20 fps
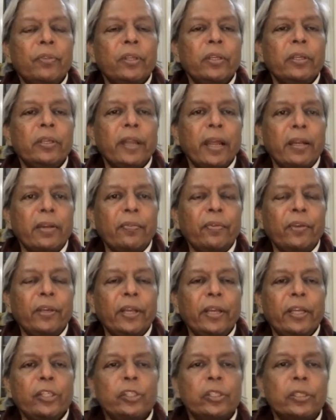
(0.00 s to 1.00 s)
the
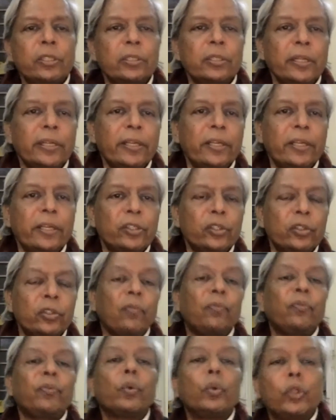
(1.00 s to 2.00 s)
gratification is in the
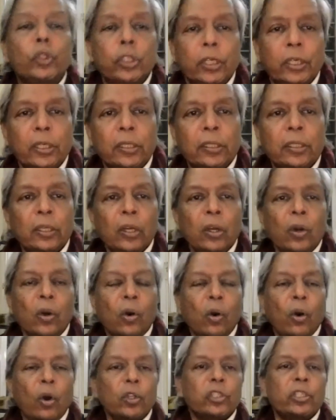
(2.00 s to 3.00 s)
future
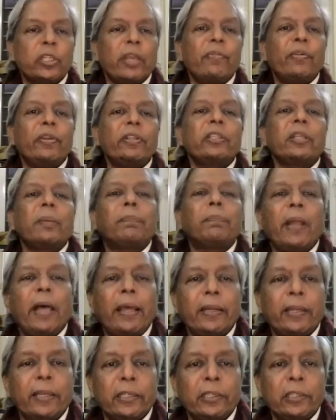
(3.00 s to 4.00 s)
or saving the
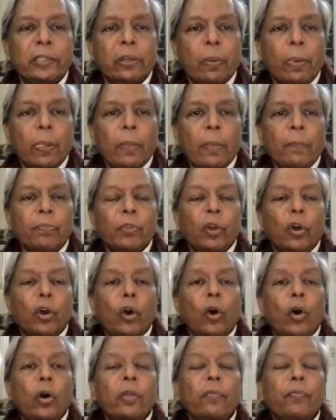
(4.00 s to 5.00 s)
planet,
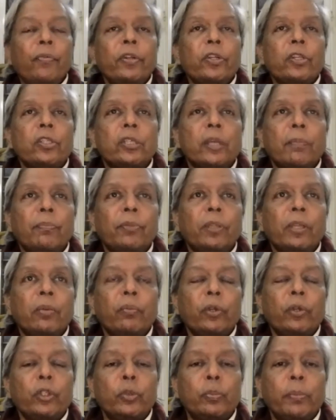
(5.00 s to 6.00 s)
or if it is something
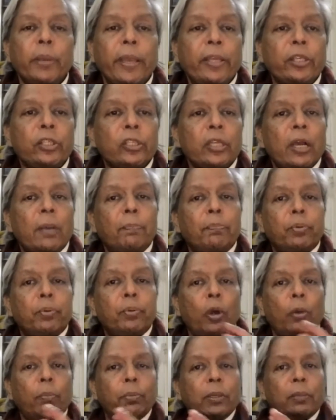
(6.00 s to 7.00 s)
which makes a
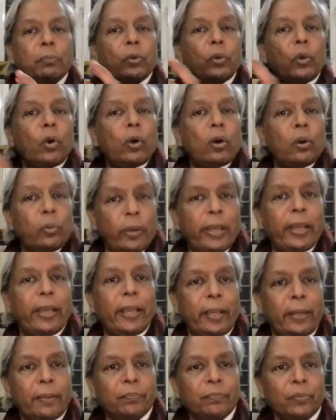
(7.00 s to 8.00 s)
problem go
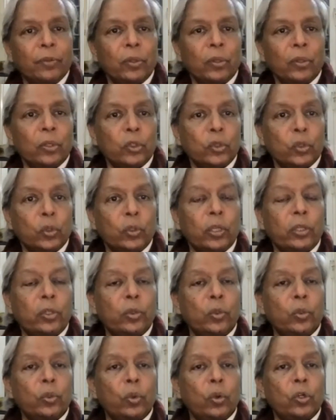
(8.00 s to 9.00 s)
away so that
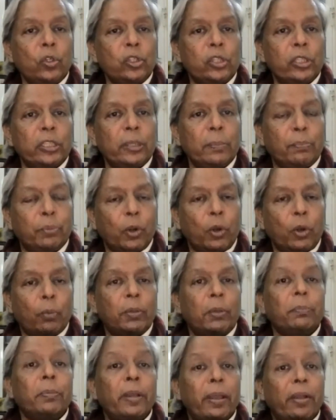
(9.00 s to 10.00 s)
you don't see the
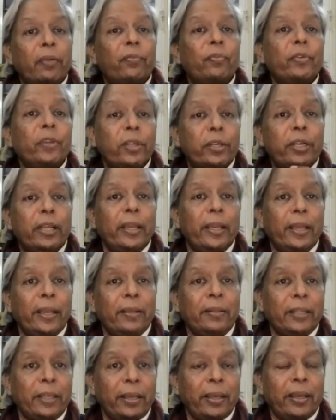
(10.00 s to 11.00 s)
problem every
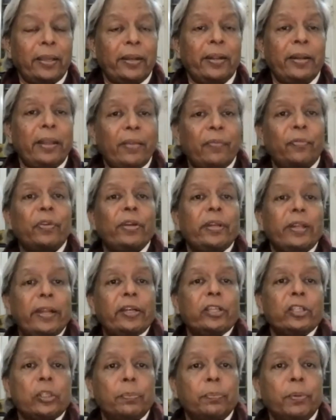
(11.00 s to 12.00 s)
day there and every day
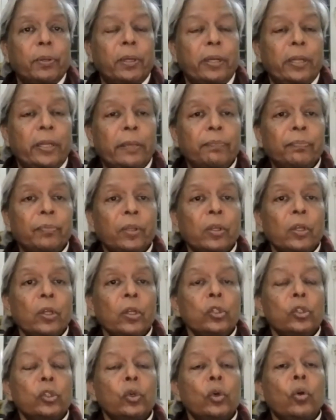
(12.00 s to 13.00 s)
disappearing.
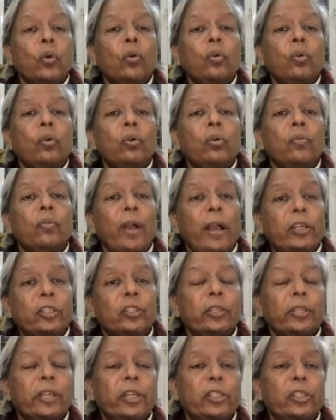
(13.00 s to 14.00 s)
So
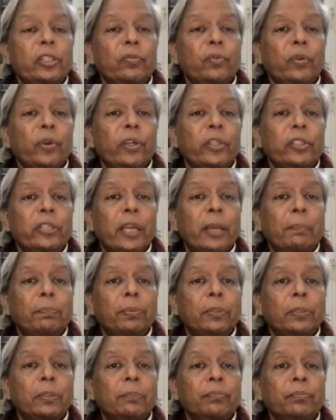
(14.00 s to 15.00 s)
vaccination, for
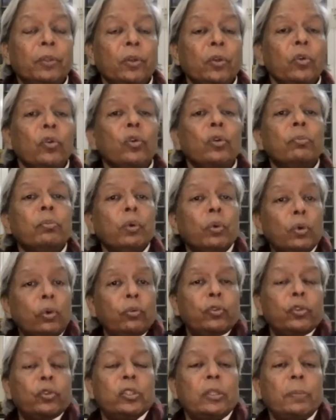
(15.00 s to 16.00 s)
example,
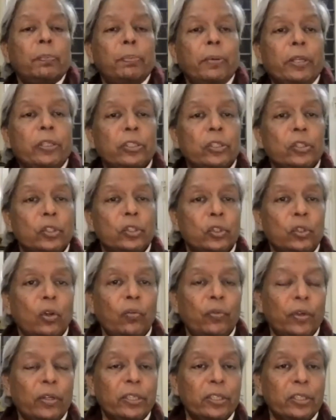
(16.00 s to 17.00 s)
removes the presence
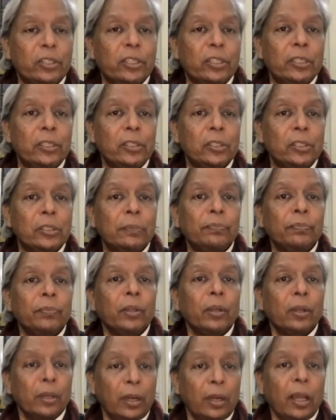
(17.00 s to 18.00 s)
of a disease
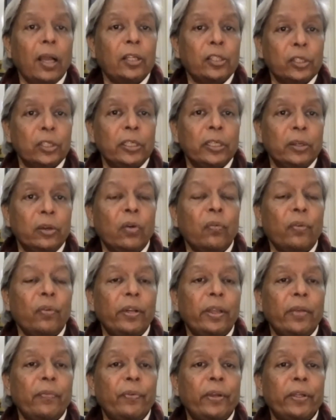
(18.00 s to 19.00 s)
largely or
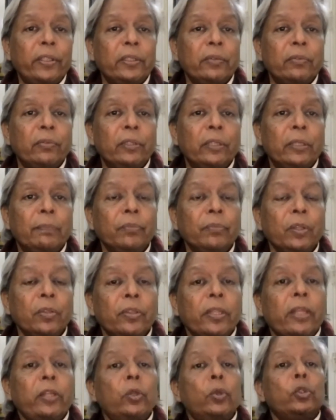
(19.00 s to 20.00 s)
very effectively.
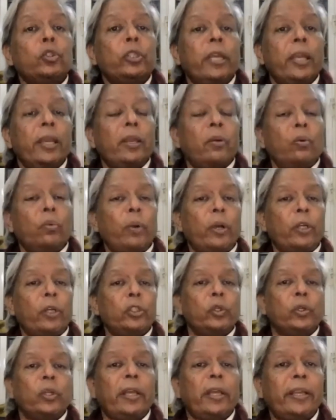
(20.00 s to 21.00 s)
Then you say, why
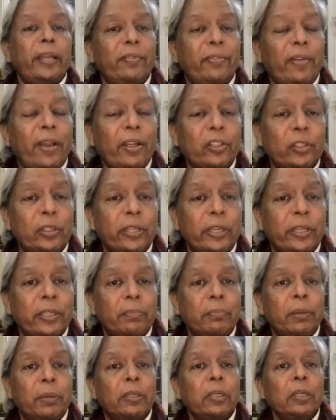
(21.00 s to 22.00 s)
should I get
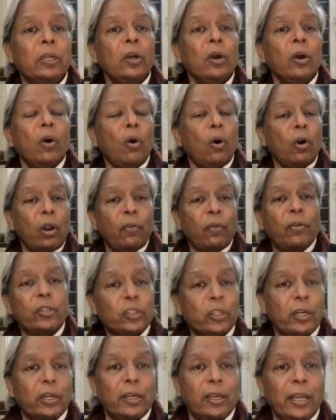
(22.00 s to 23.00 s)
vaccinated? But all of
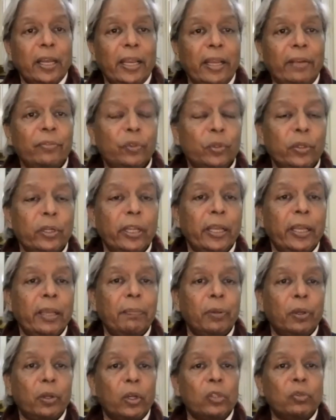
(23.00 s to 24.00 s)
us are alive today
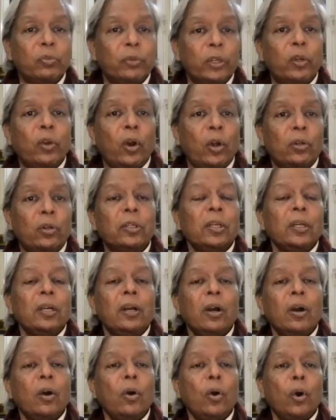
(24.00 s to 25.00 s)
because we got
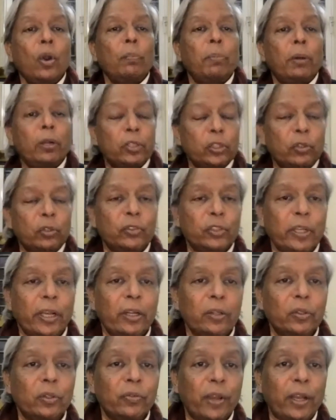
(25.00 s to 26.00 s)
a whole bunch of
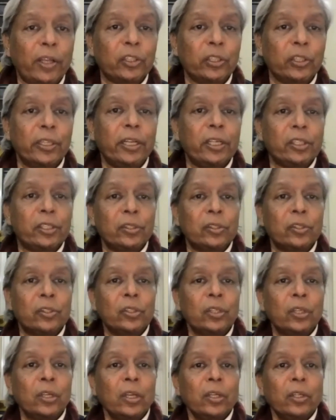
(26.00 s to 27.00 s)
childhood
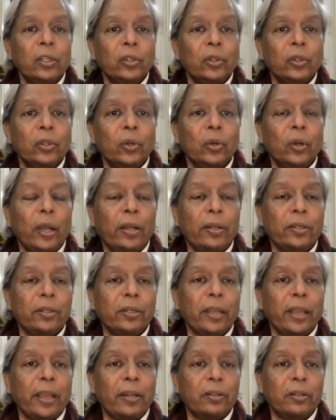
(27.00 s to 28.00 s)
vaccinations. You know, at
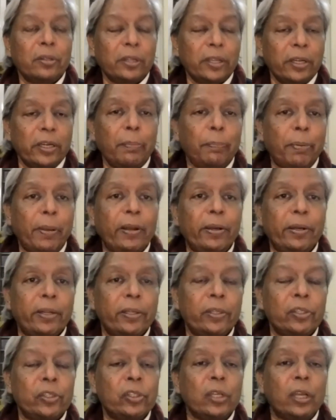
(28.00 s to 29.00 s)

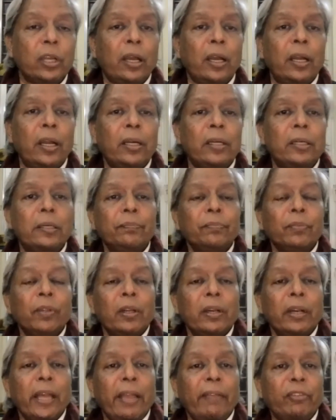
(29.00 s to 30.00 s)
independence, our
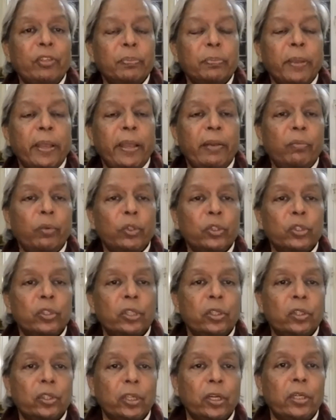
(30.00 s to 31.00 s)
lifespan was in
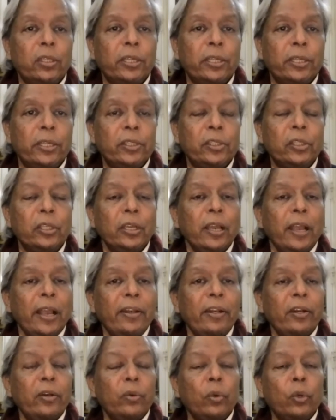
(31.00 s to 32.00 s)
the 30s,
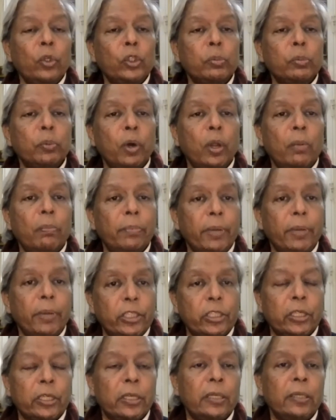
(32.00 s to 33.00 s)
and in no small
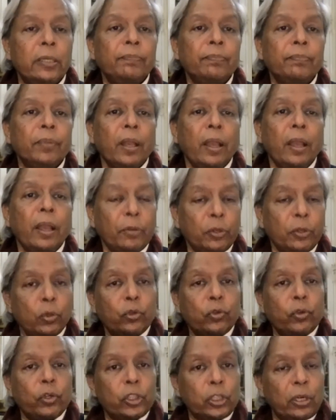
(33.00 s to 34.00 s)
measure, I mean,
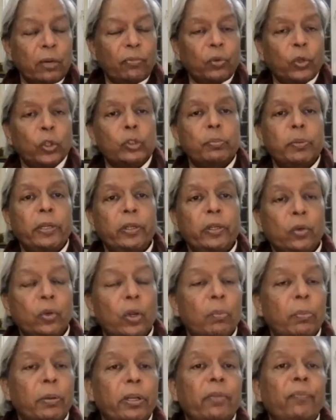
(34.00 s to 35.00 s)
nutrition, of course, played a
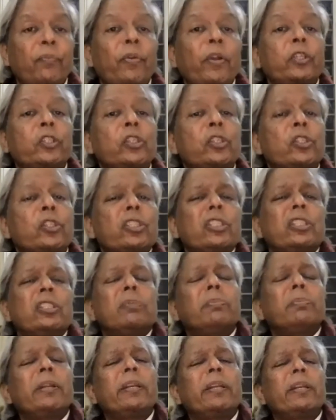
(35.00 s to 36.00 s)
role, but infectious disease
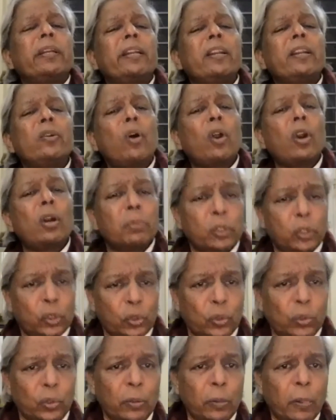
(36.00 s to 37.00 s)
played an enormous
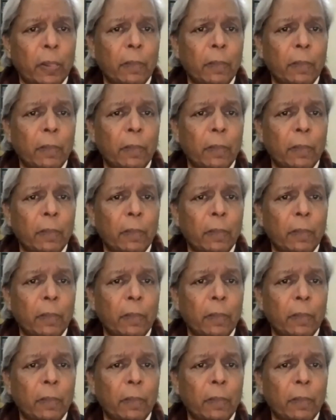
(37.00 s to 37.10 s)
role.